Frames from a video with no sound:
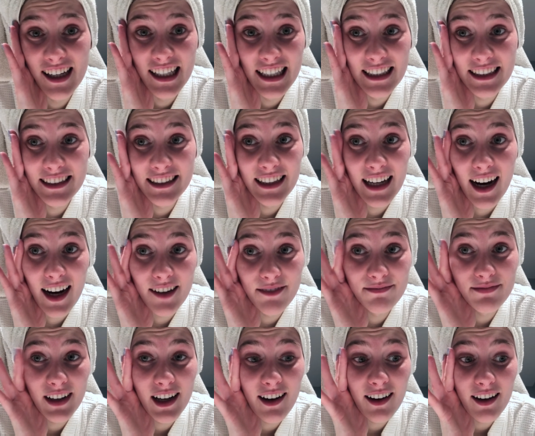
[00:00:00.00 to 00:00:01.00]
yeah,
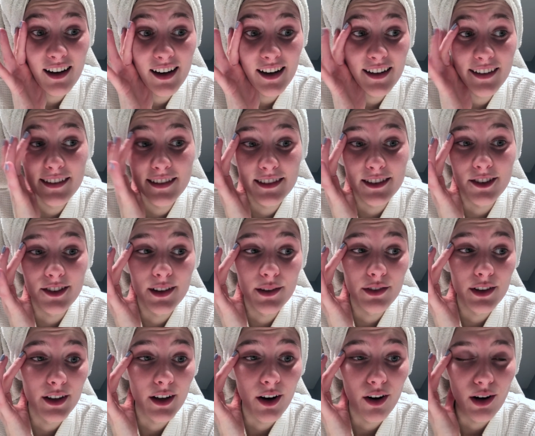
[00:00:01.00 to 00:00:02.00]
I don't
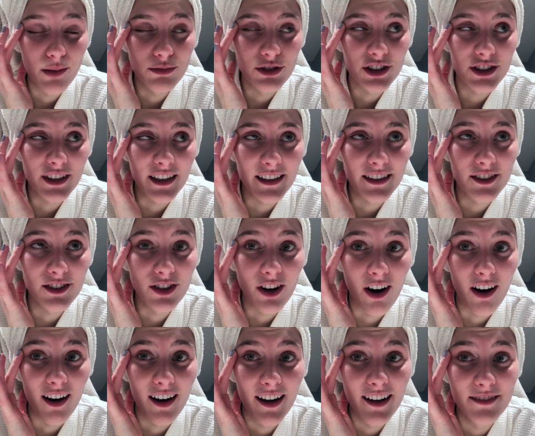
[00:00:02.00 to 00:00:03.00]
even know. I'm just like
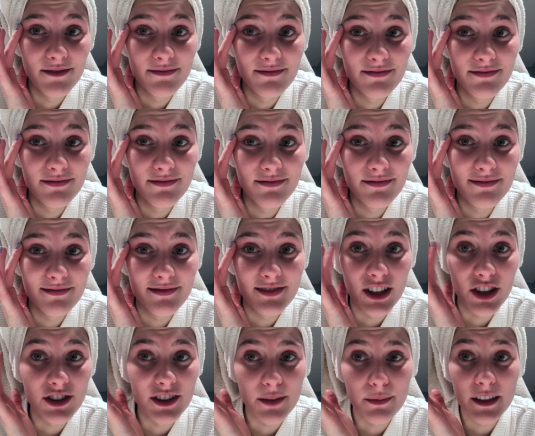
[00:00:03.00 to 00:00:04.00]
not,
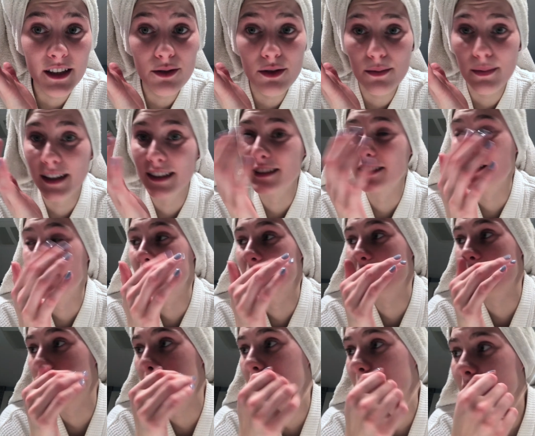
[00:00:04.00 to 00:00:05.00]
there's something with my
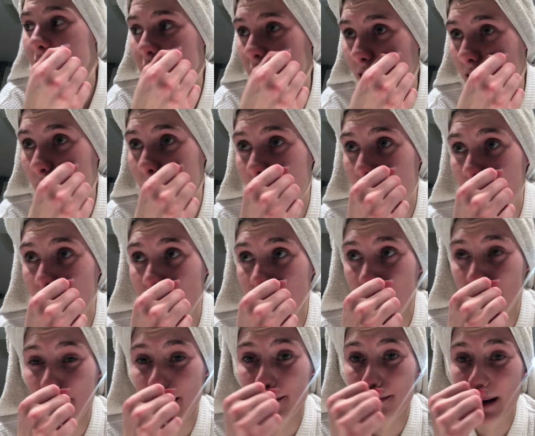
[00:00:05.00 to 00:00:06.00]
stomach. I'm gonna try and get
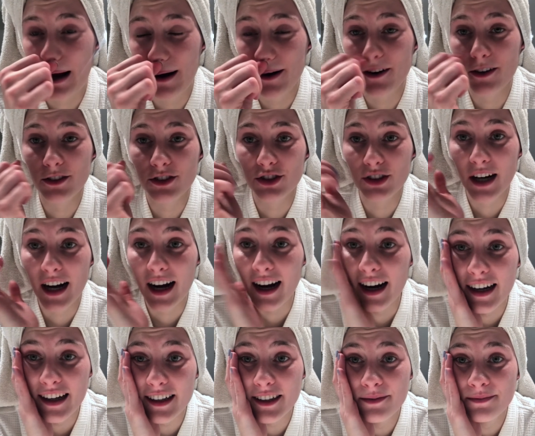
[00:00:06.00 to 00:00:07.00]
everything like back on
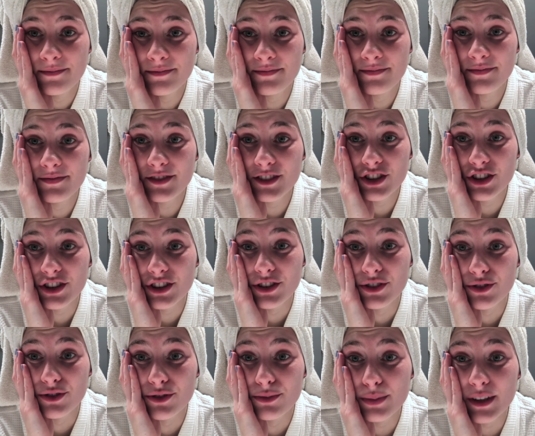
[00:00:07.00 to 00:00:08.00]
track
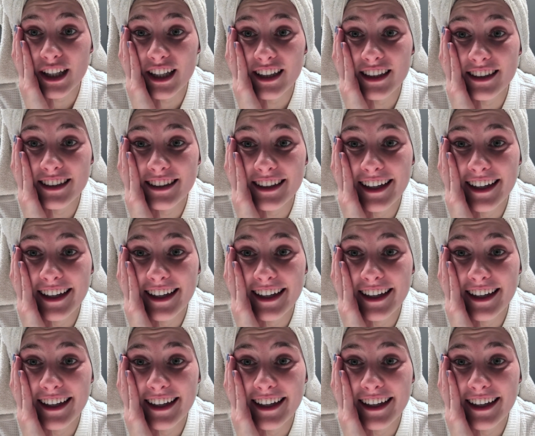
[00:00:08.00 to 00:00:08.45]
soon, because